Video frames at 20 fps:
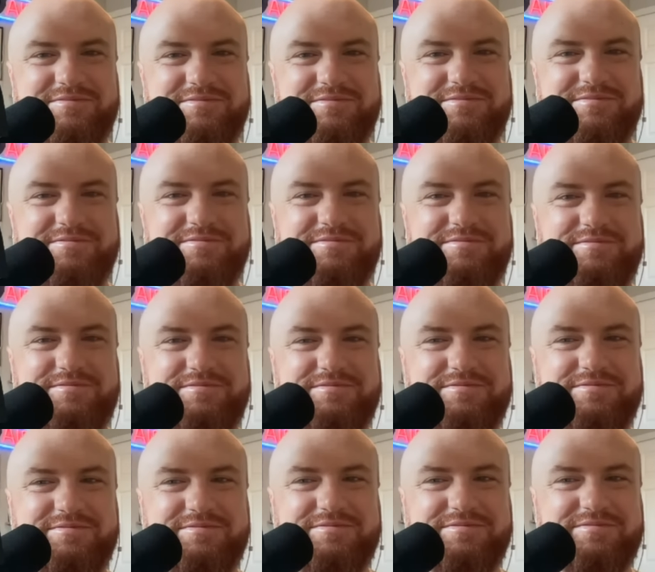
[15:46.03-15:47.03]

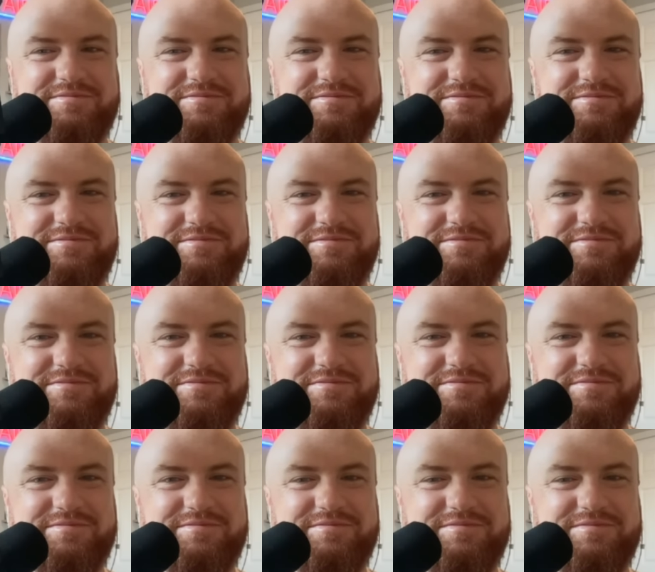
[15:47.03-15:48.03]

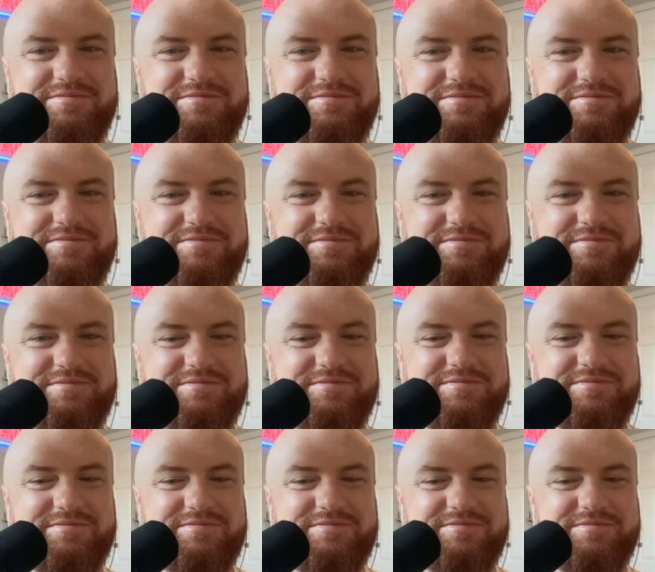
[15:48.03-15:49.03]

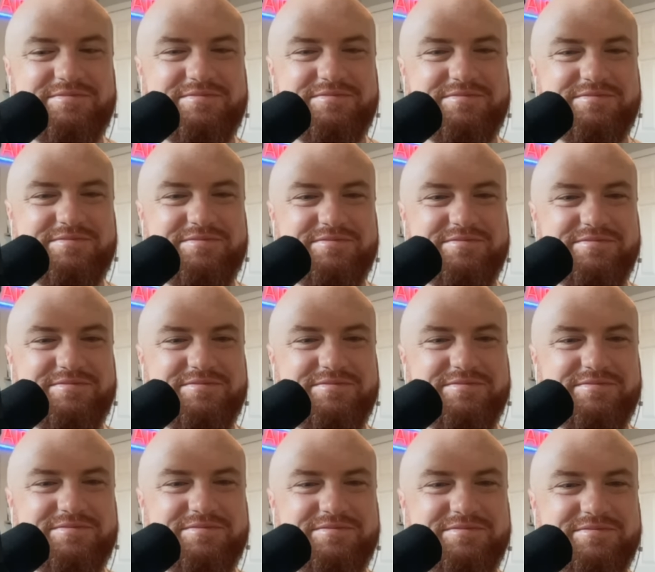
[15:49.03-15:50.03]

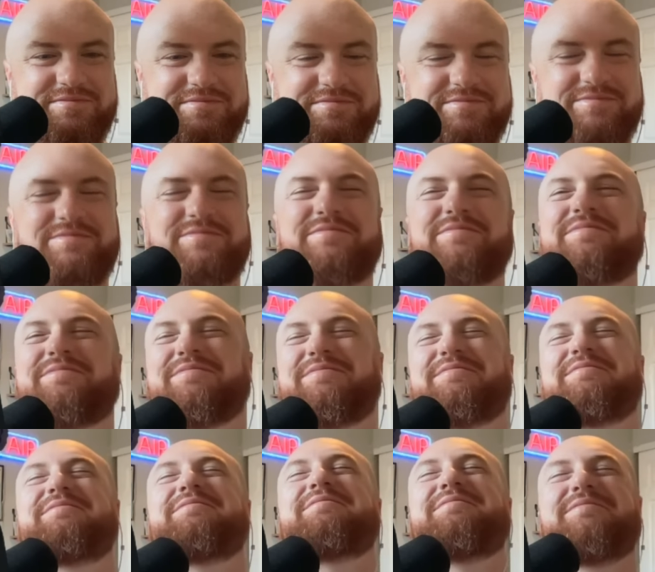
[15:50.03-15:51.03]

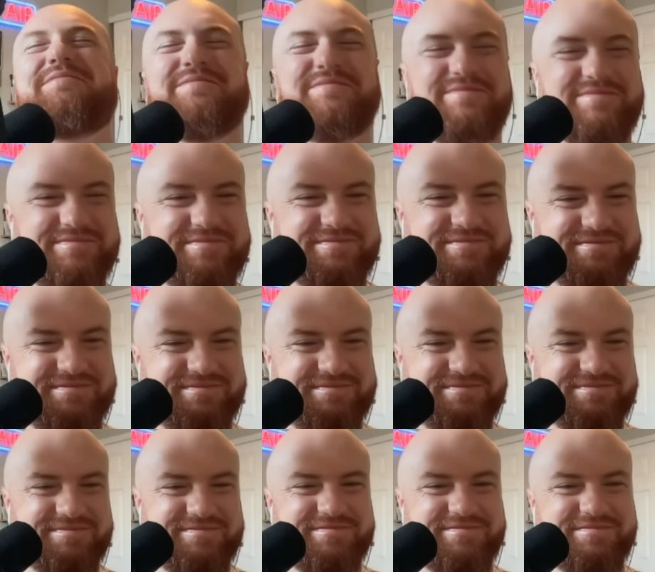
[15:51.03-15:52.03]

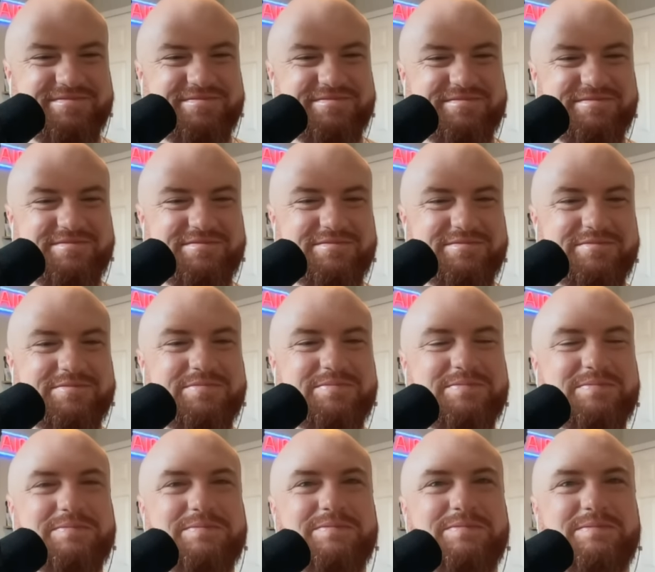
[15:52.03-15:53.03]

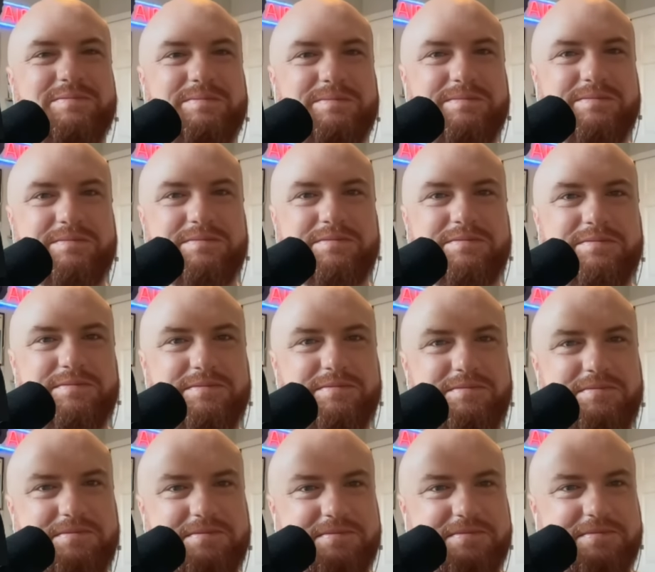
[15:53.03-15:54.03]
The person shown says nothing.